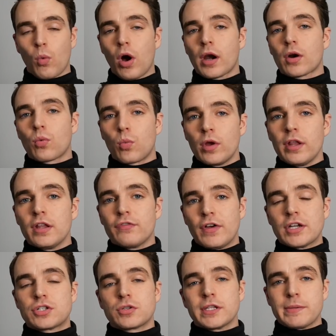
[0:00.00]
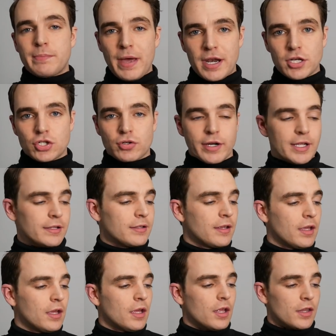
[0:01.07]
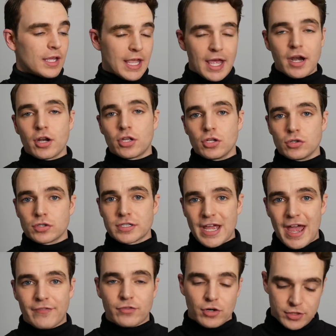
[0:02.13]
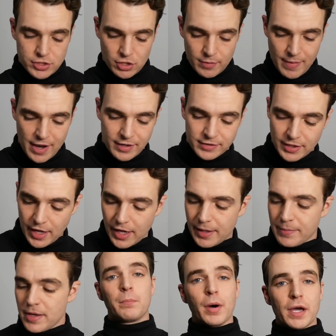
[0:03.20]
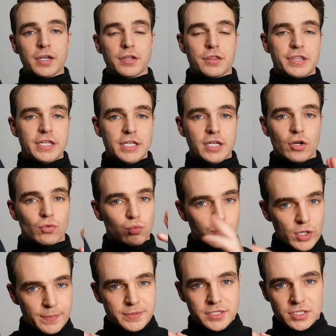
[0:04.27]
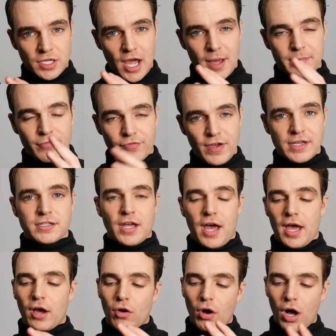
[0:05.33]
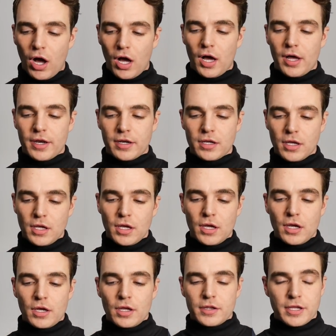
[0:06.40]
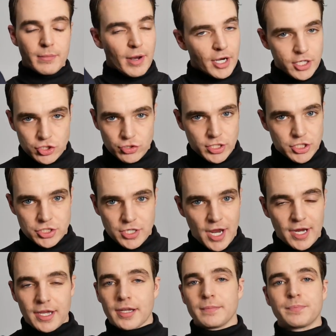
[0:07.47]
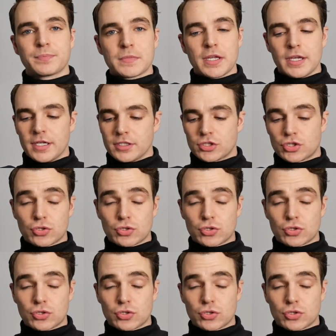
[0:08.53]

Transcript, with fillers: water will eventually penetrate the Canada Goose after a certain amount of time, but the ripstop ventile on the American trench jacket is